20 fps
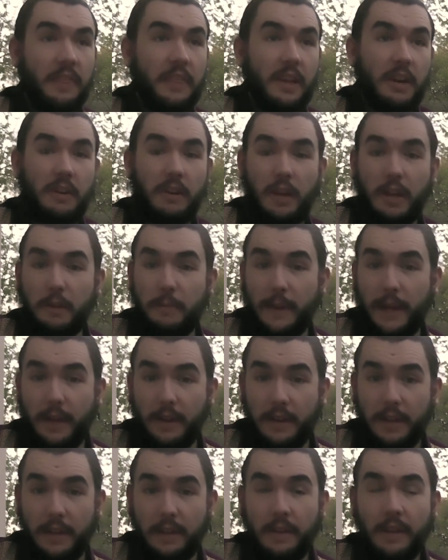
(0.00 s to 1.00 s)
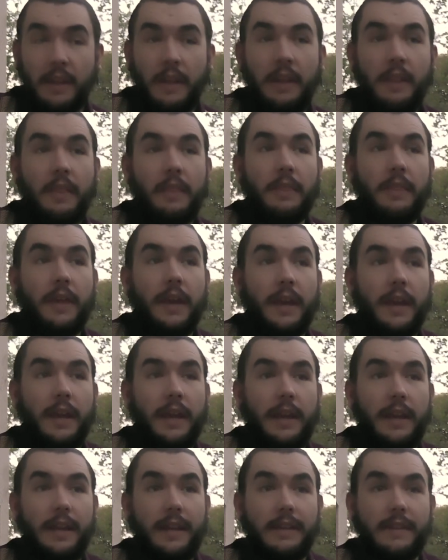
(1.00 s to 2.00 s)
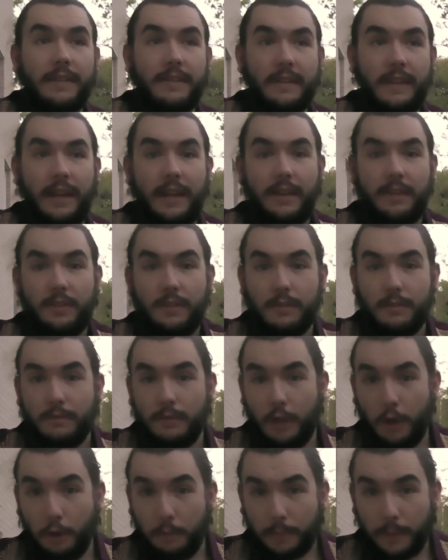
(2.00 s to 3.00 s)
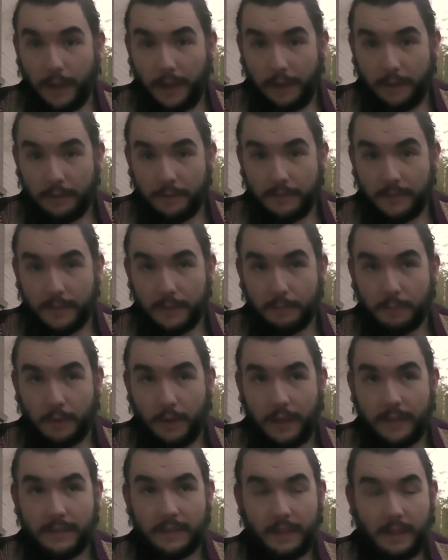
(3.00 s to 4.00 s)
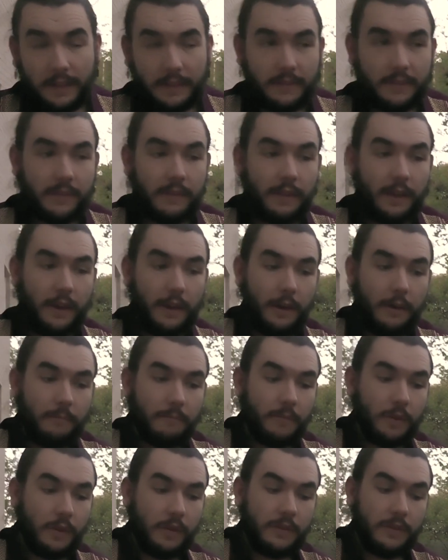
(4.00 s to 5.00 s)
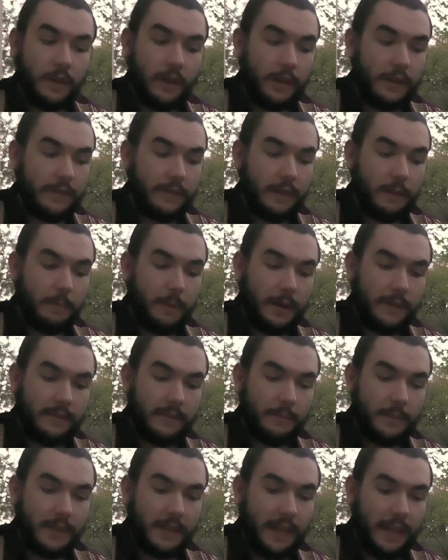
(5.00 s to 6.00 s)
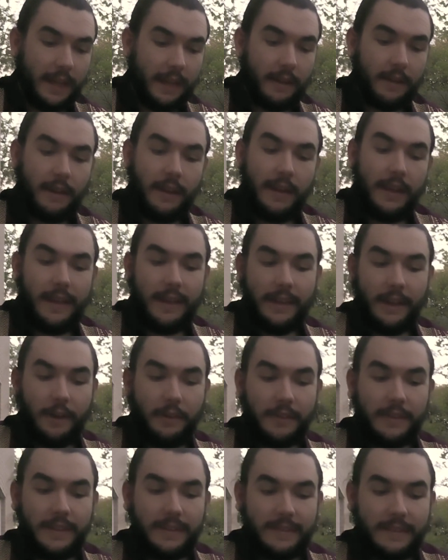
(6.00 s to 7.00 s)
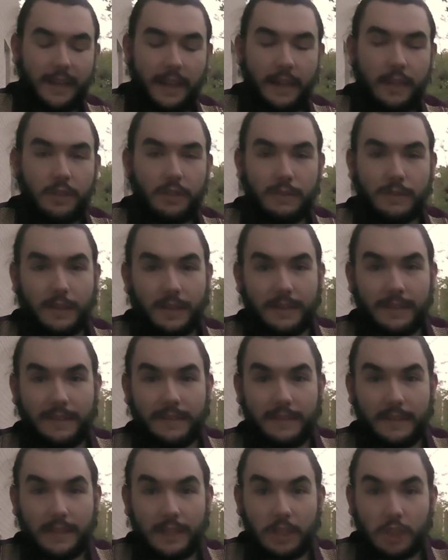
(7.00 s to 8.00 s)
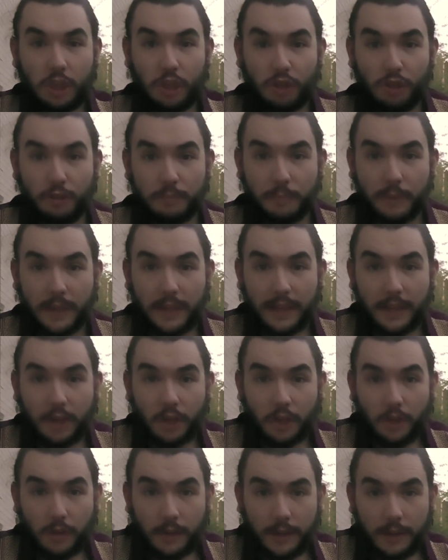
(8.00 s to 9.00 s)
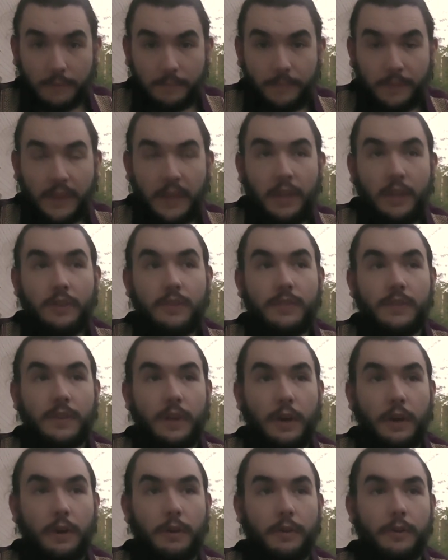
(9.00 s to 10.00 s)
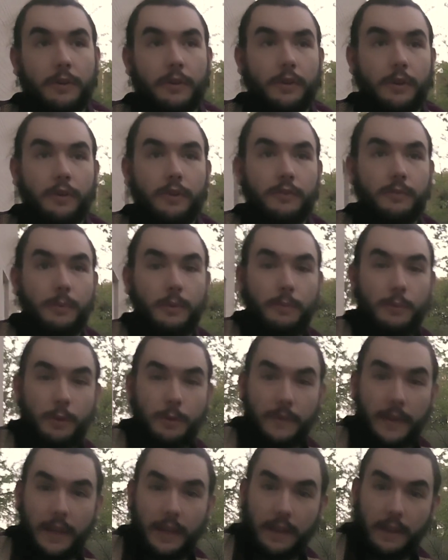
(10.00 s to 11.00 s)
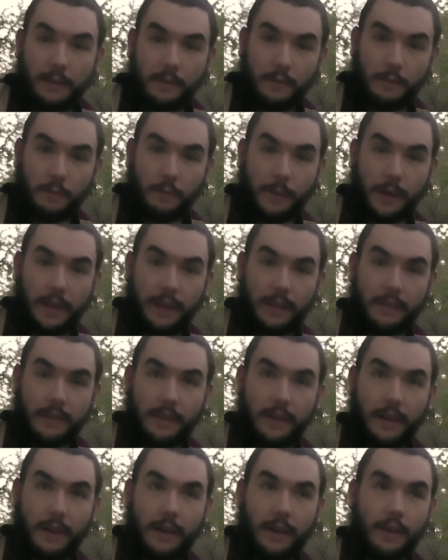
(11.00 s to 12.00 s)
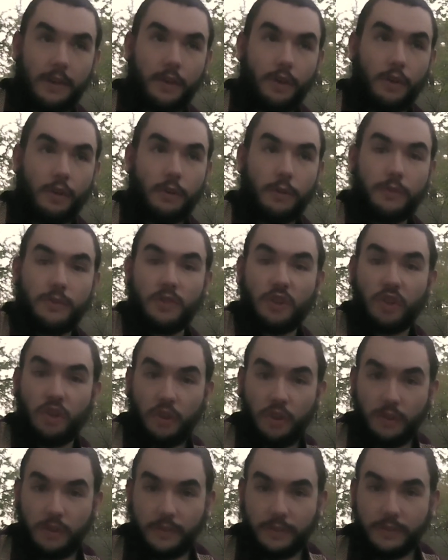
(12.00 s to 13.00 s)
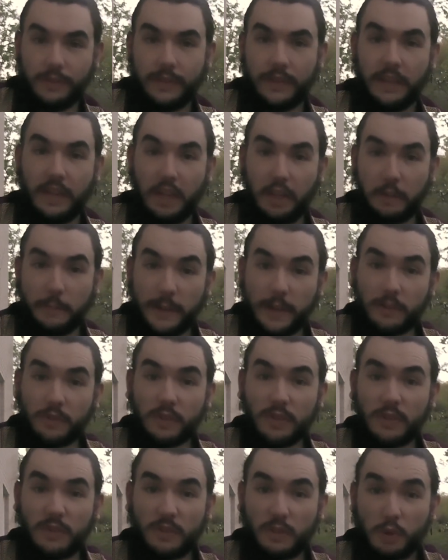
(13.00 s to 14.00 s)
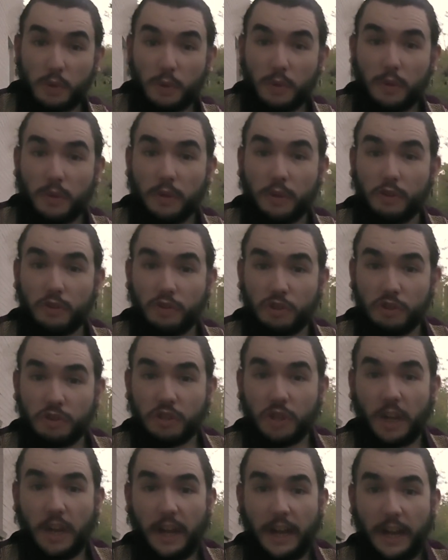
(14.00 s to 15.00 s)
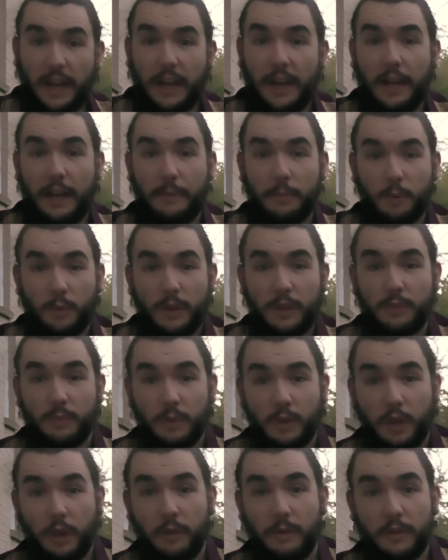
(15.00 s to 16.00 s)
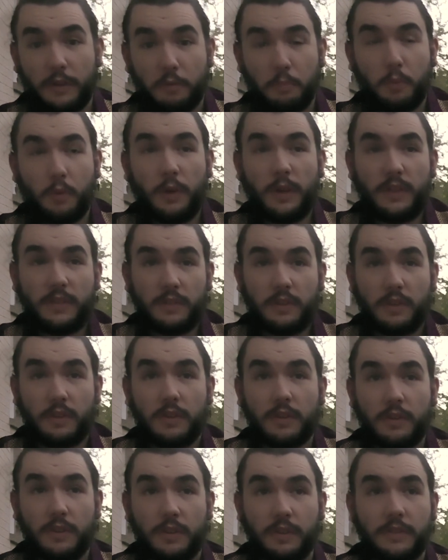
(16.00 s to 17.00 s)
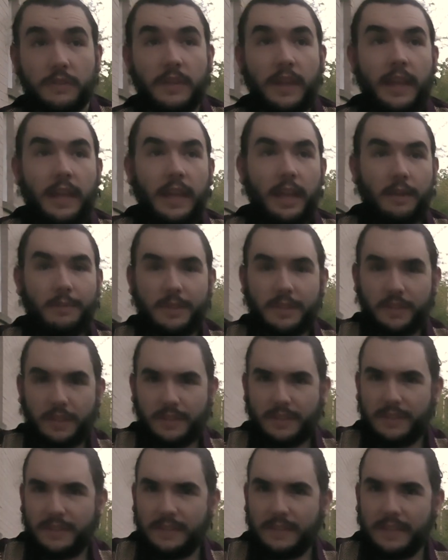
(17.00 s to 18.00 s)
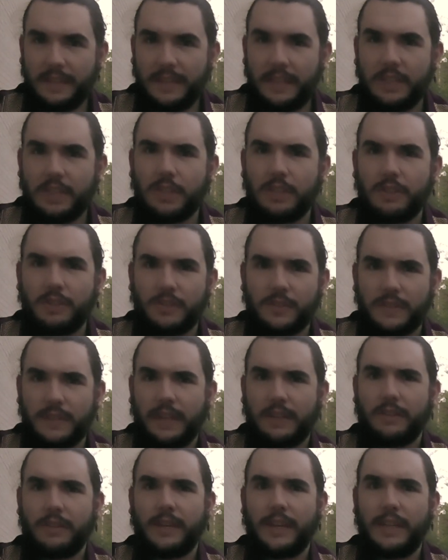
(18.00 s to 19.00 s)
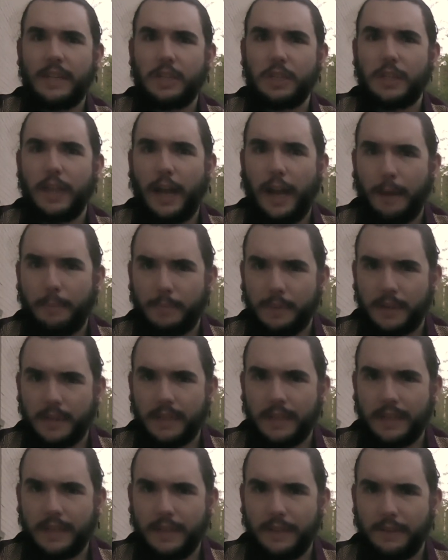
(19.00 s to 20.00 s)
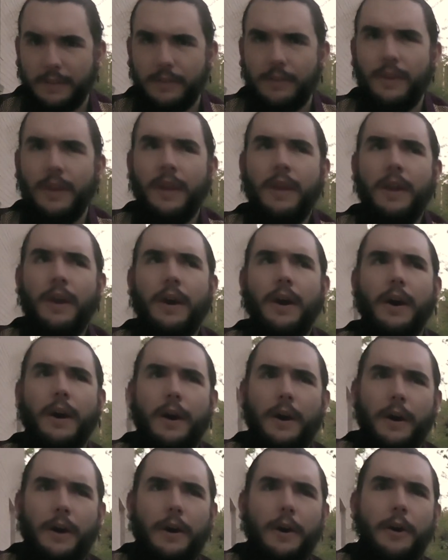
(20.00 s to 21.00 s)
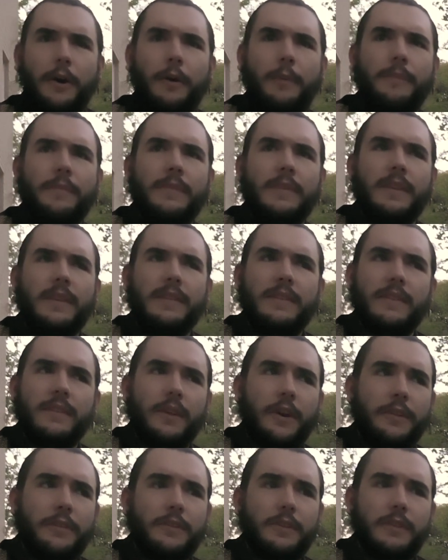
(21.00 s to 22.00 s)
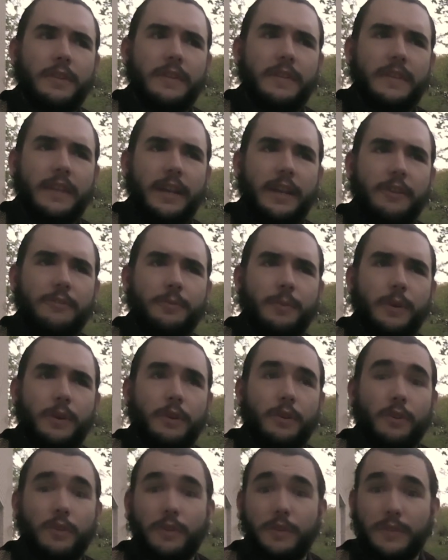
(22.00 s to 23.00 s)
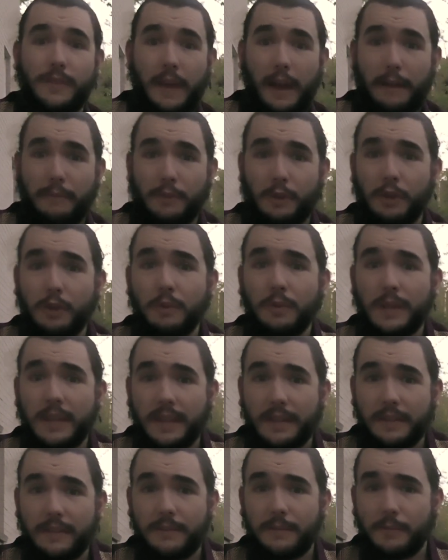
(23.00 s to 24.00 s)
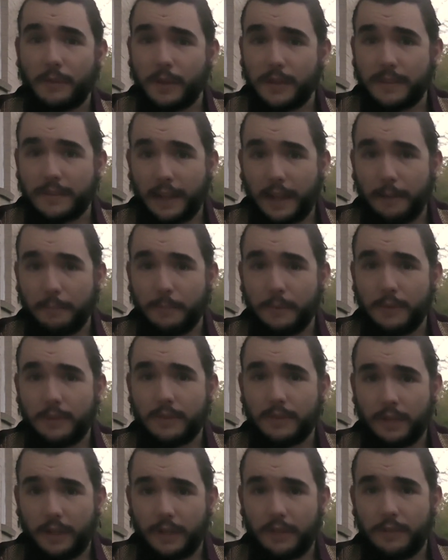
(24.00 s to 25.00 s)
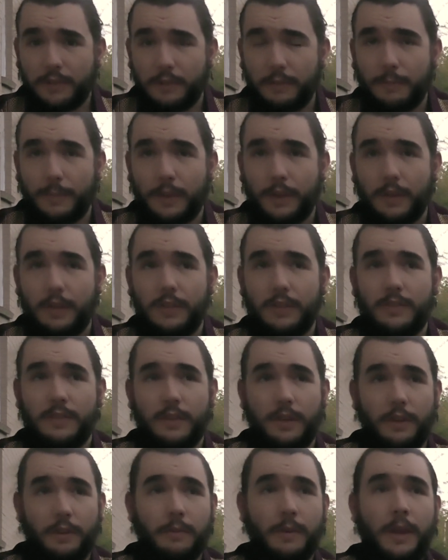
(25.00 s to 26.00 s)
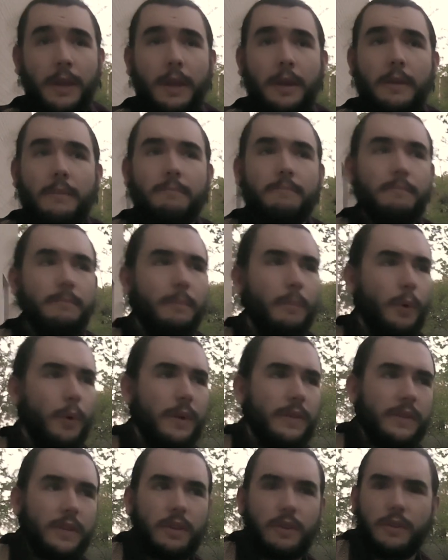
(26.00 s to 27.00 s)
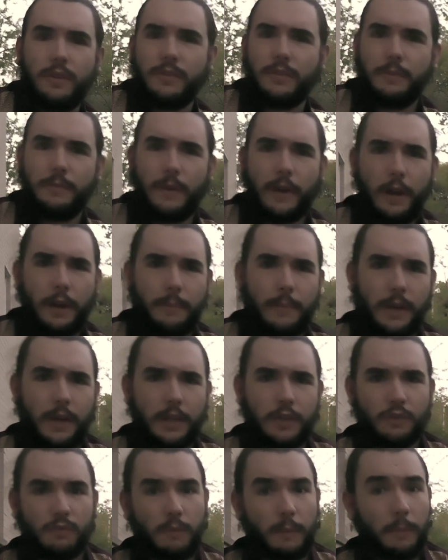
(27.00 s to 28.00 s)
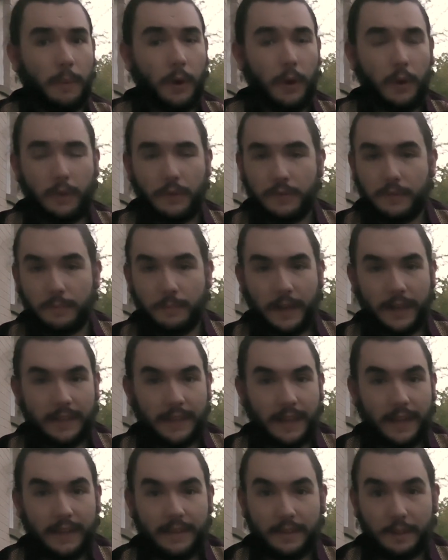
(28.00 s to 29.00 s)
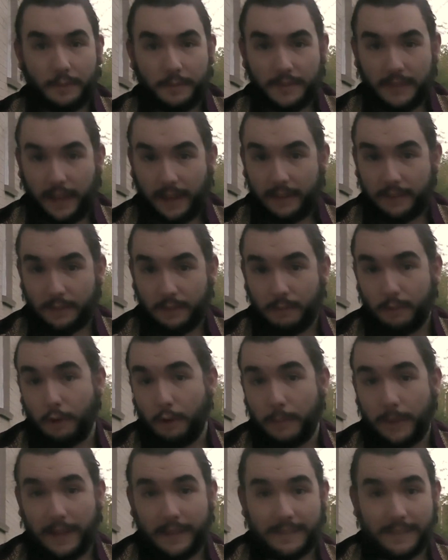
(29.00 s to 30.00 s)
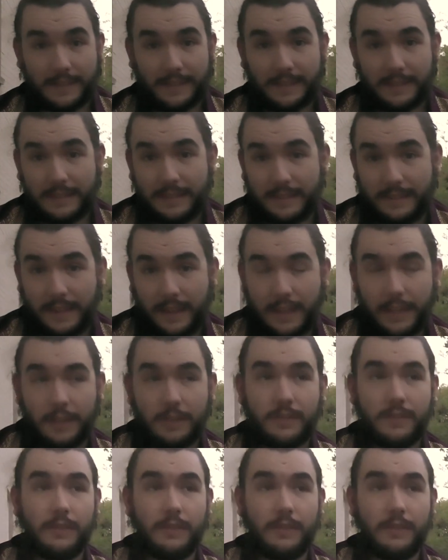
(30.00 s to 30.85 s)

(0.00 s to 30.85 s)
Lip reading: They're not about it. They decide to nope out of this process for as long as they possibly can. Now, in this stage, you start to see gendered play occurring. So girls will move in with girl circles in elementary school, junior high. Boys will go into boy circles. And we start to see gender segregation happening here. This is also the stage where girls have cooties, for example, starts to emerge. So boys and girls are very much repulsed by the idea of sex and romance at this stage.